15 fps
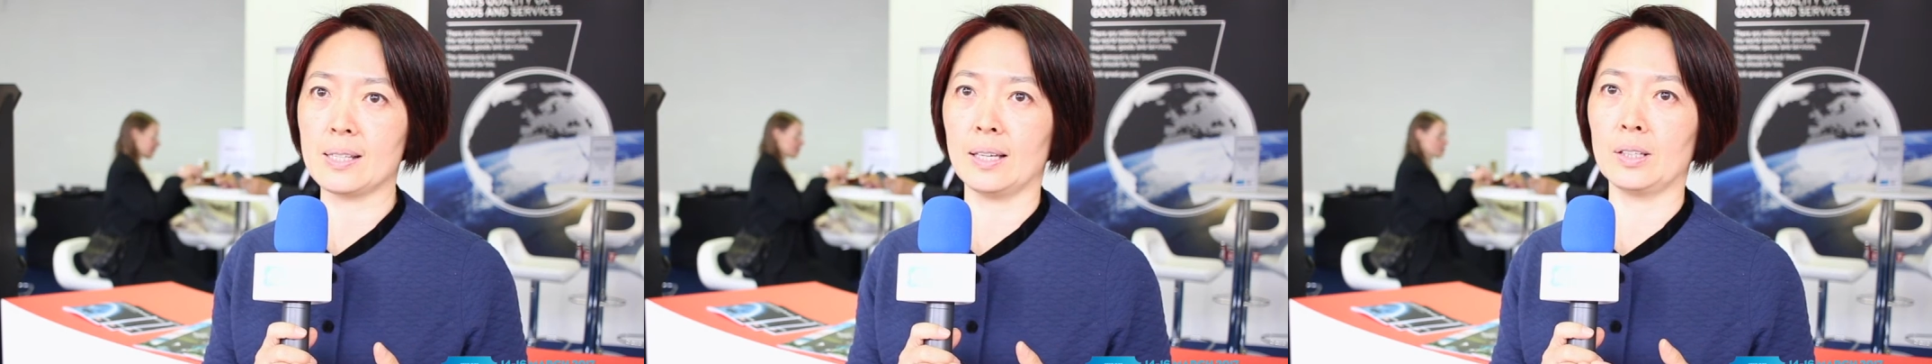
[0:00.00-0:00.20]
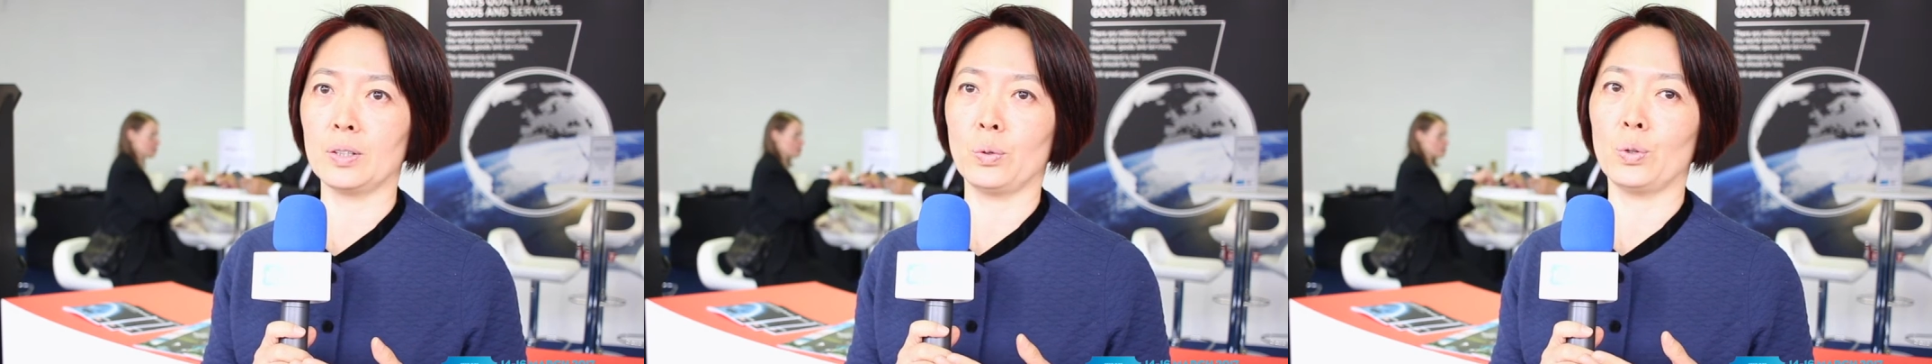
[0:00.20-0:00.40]

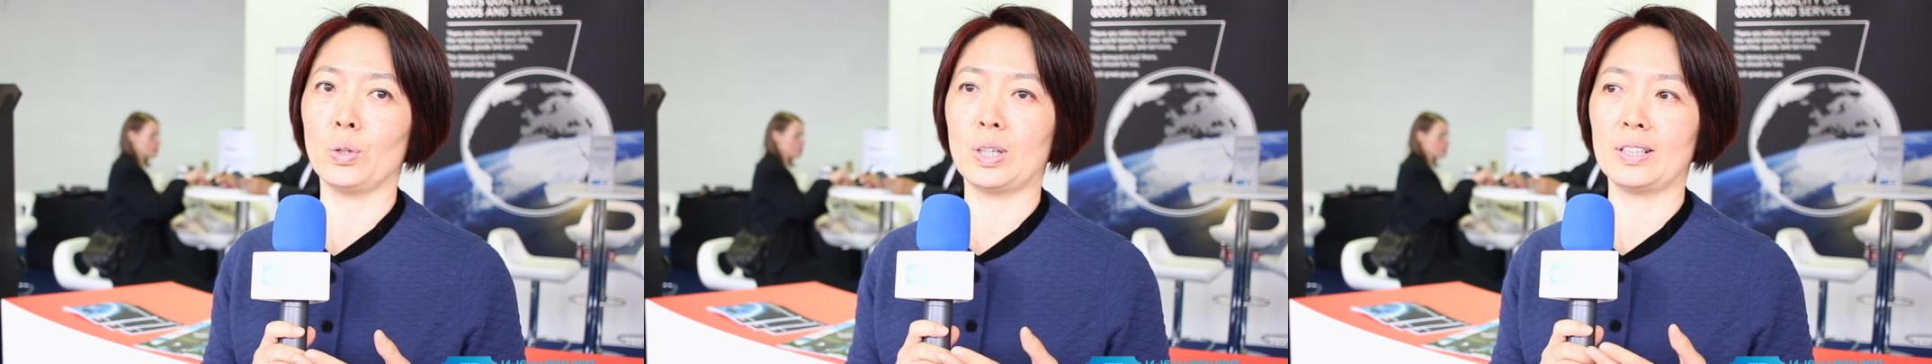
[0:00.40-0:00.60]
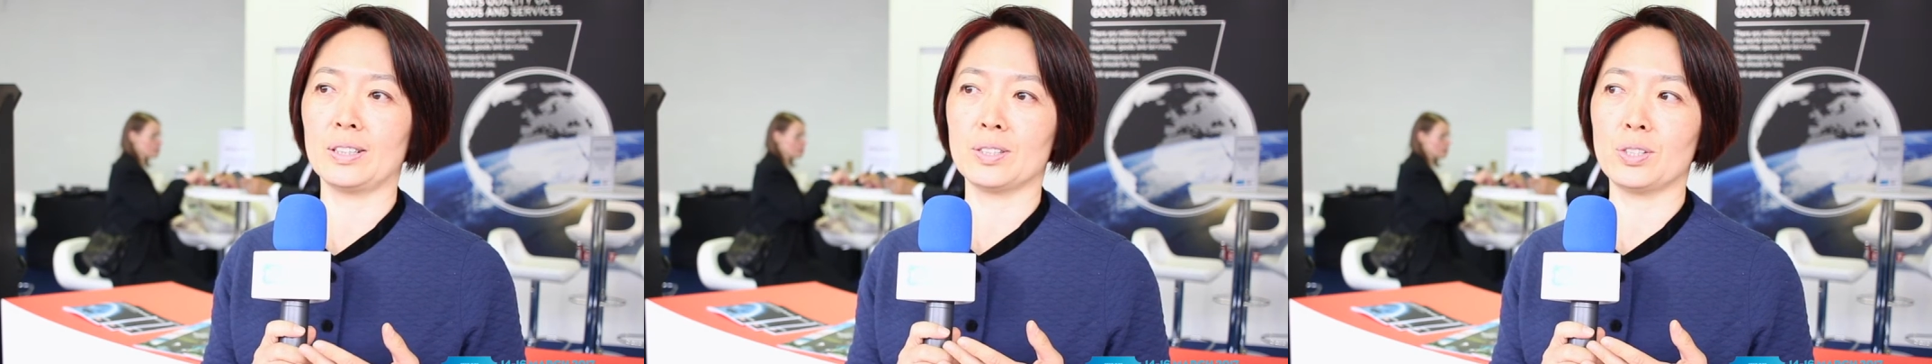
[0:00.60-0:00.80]
and
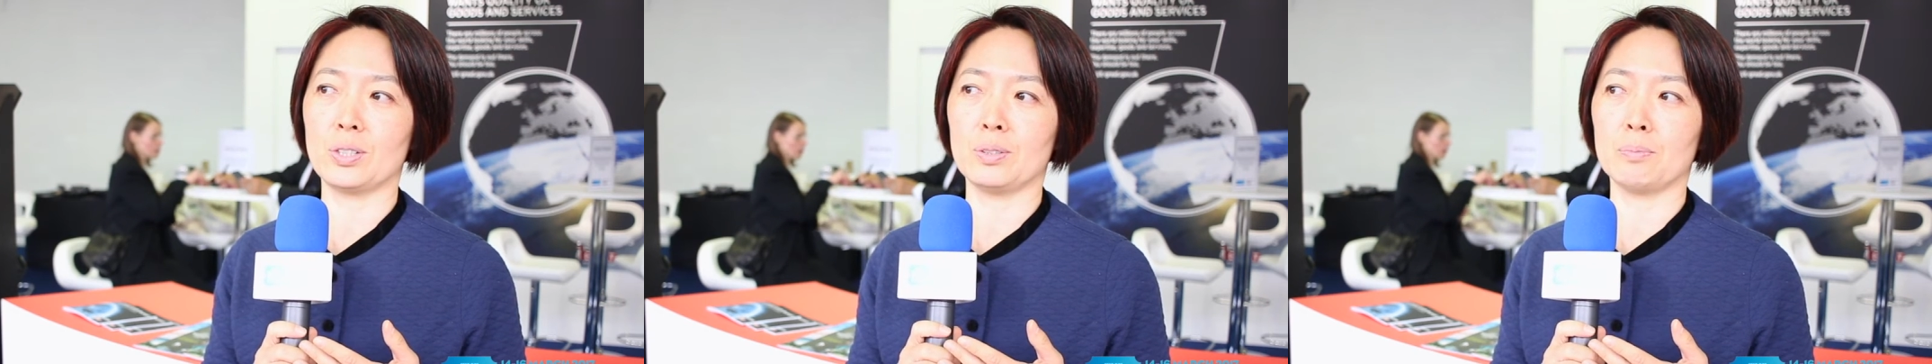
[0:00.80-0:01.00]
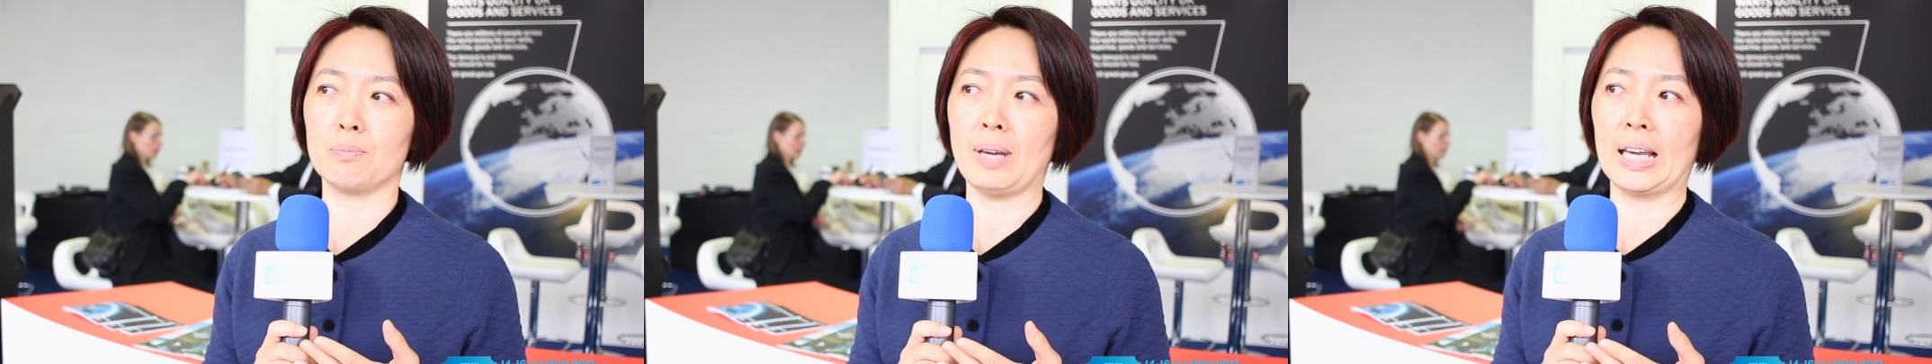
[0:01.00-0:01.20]
or
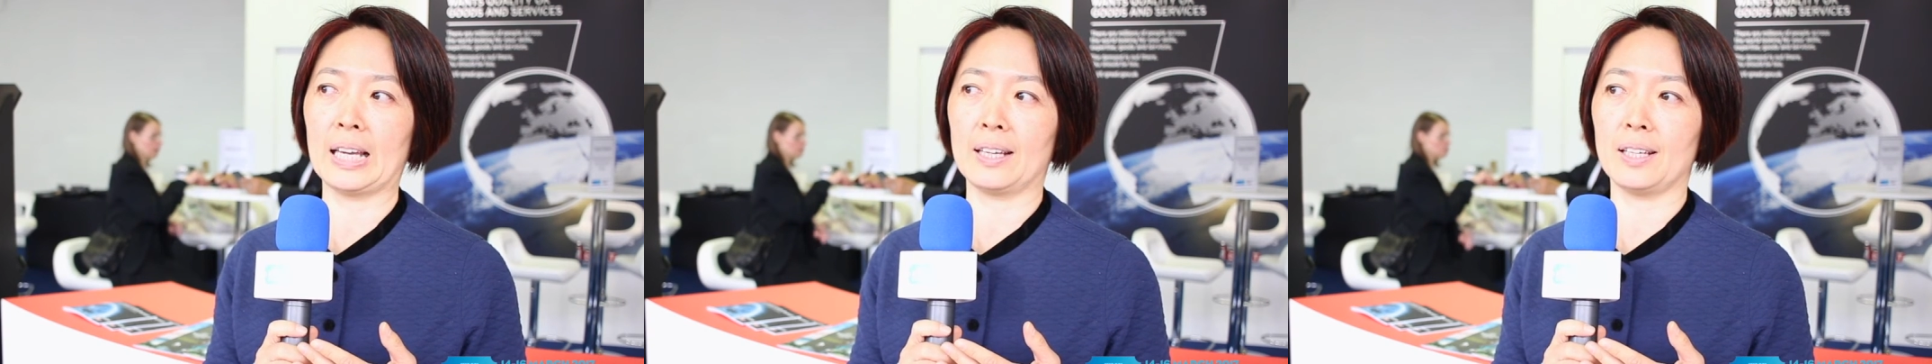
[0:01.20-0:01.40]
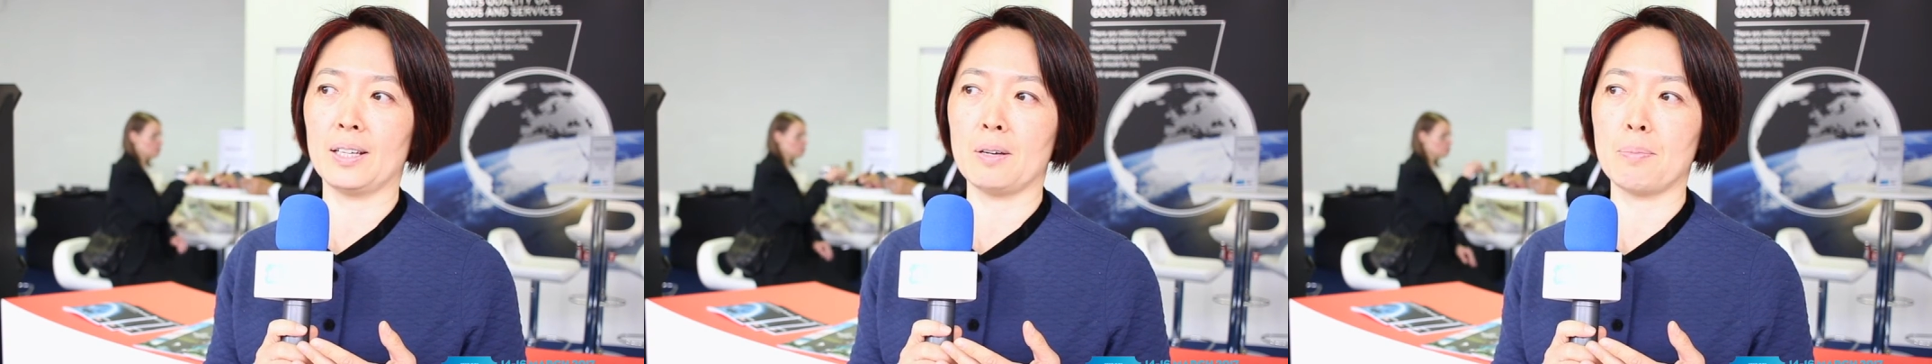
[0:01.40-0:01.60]
to
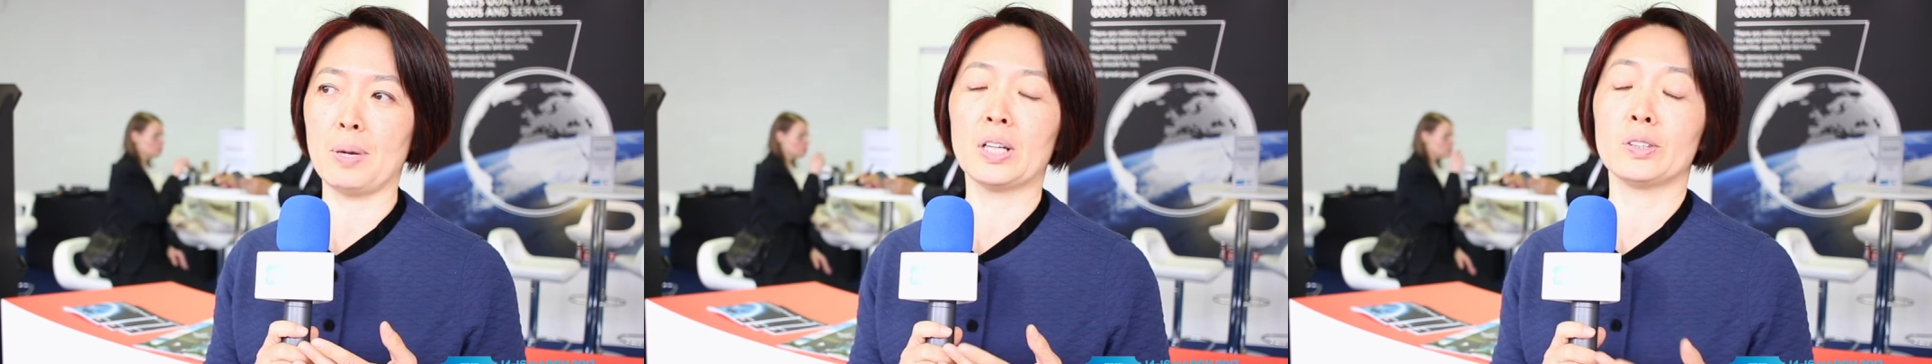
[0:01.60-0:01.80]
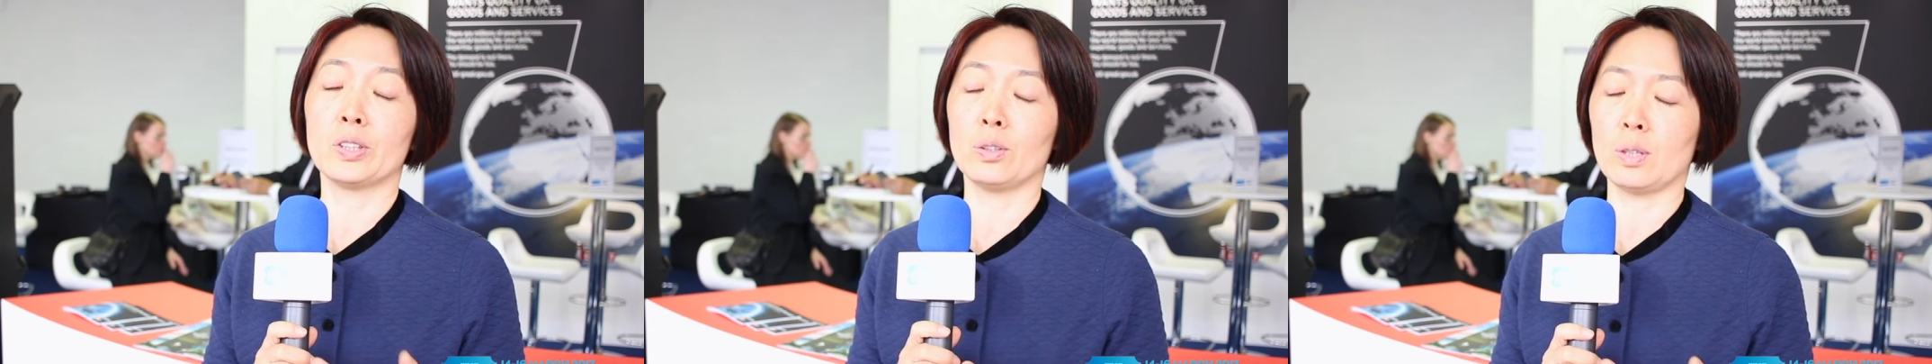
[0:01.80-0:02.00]
make
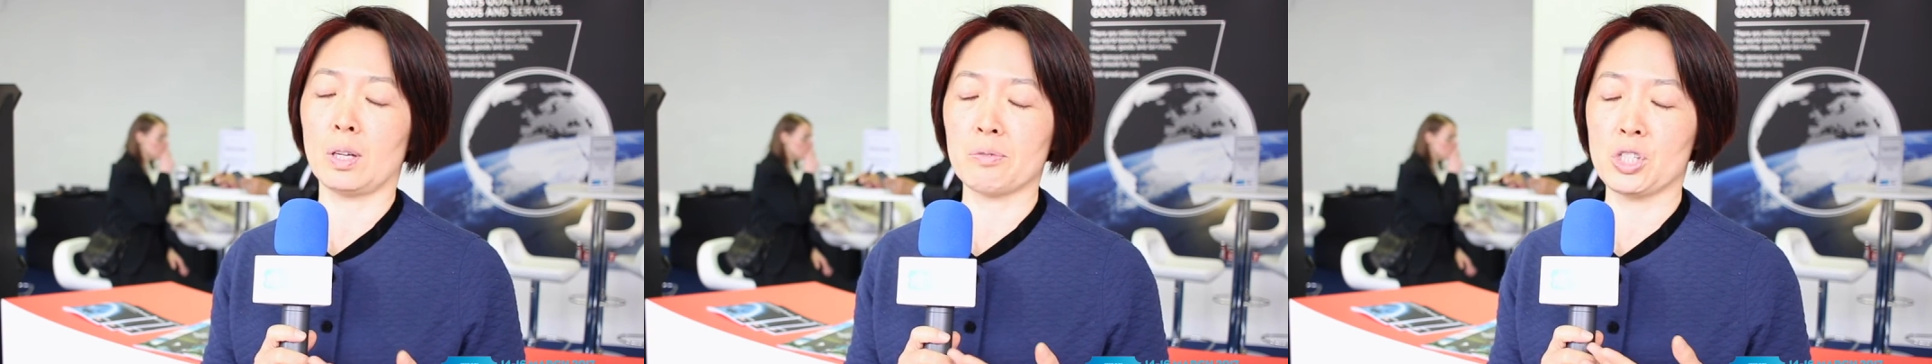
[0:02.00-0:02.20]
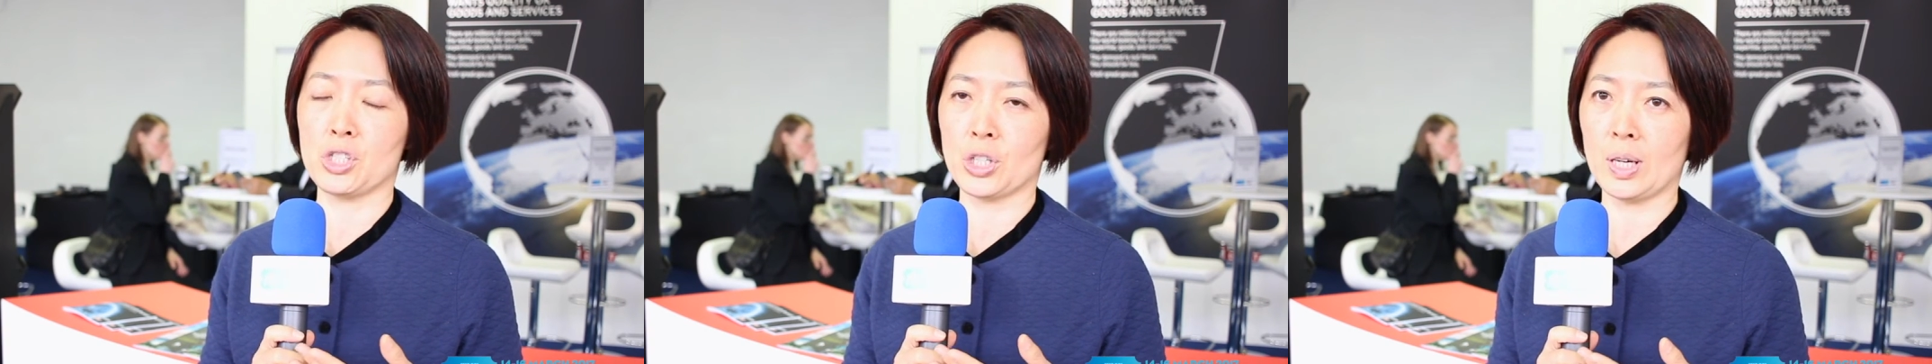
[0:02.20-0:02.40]
better known
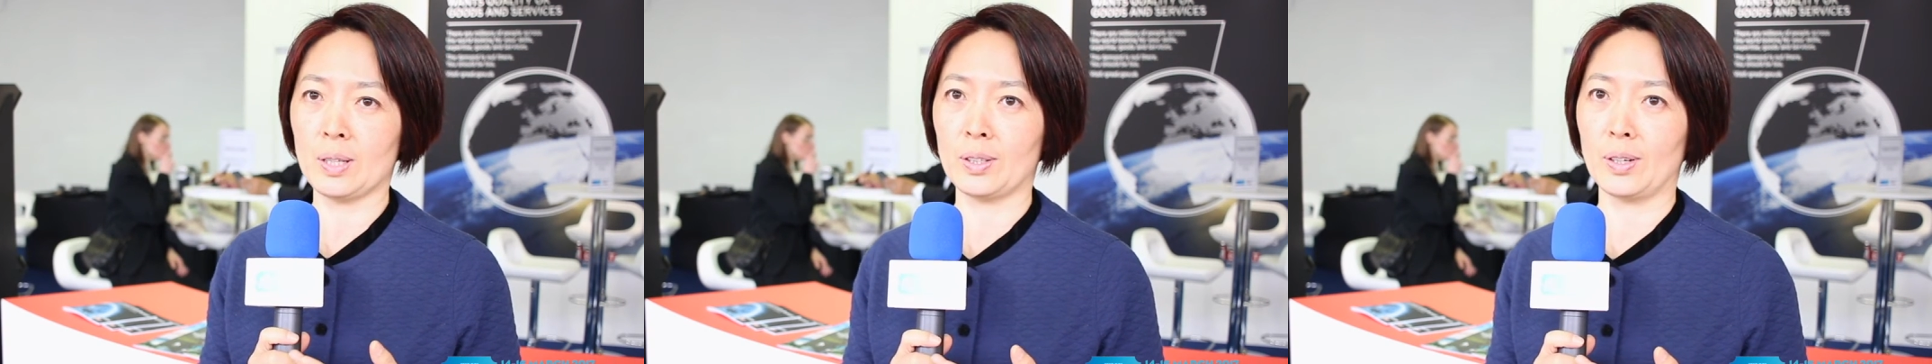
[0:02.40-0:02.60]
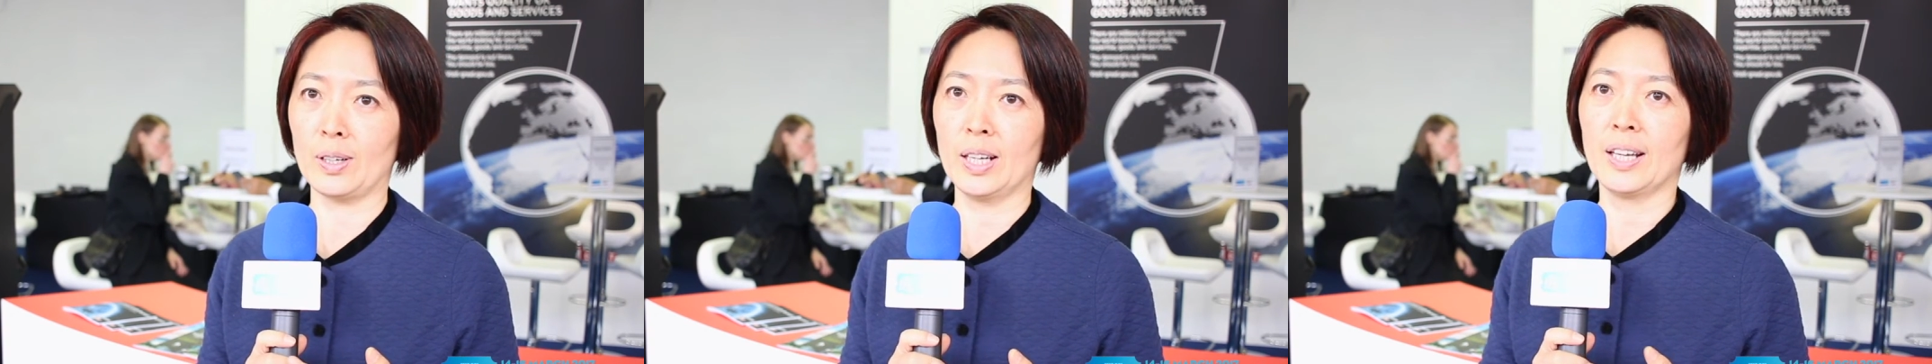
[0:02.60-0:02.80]
of each
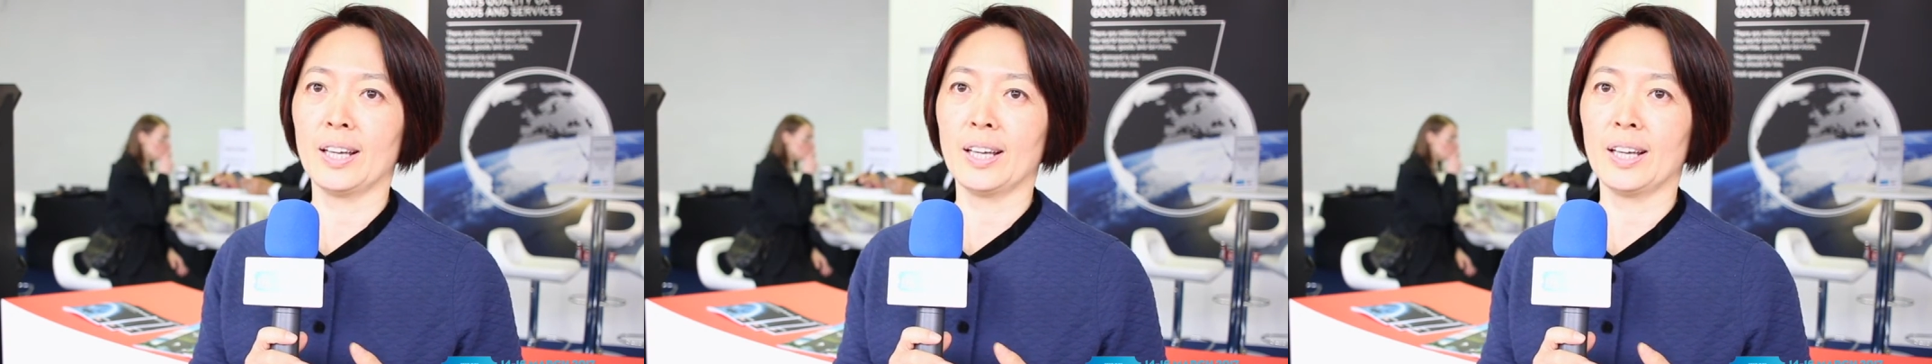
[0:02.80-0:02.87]
other.